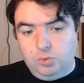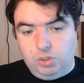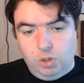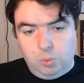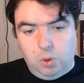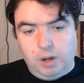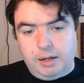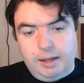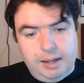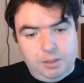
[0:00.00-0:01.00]
should
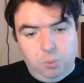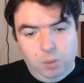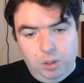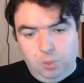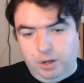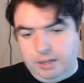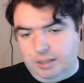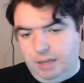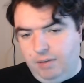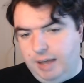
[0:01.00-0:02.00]
work, and will work in
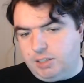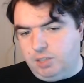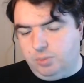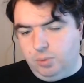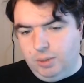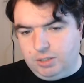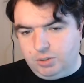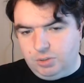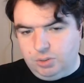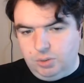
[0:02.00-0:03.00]
live action from a
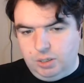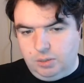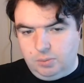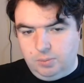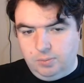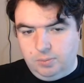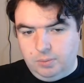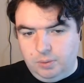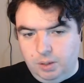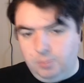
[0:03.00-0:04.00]
Western studio.
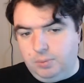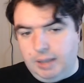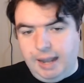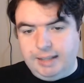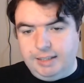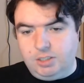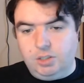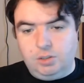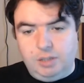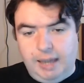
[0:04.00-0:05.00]
Well, at least
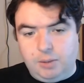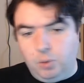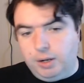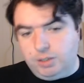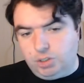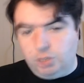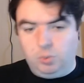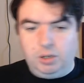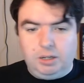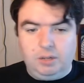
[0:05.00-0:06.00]
can work and should
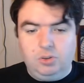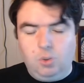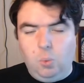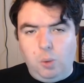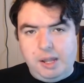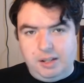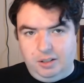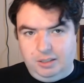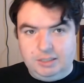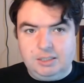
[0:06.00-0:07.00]
work. The
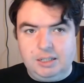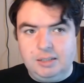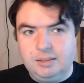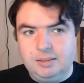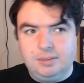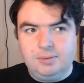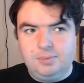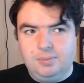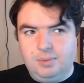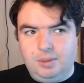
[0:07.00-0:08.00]
will is
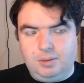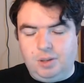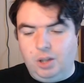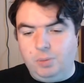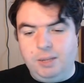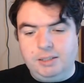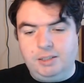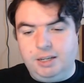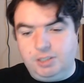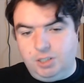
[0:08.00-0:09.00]
all depend on
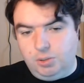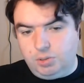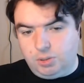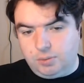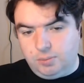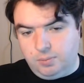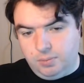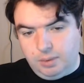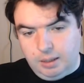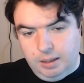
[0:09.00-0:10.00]
the execution.
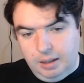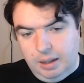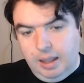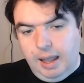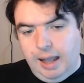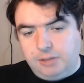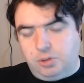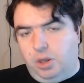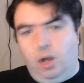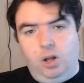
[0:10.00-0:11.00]
As
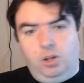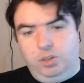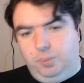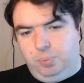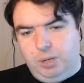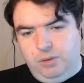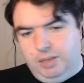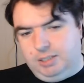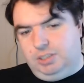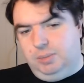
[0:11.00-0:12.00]
with all the
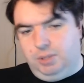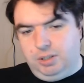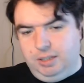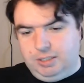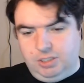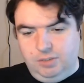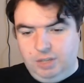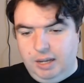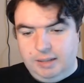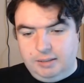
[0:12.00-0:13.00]
previous similar lists I've
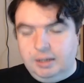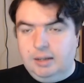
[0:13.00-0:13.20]
done,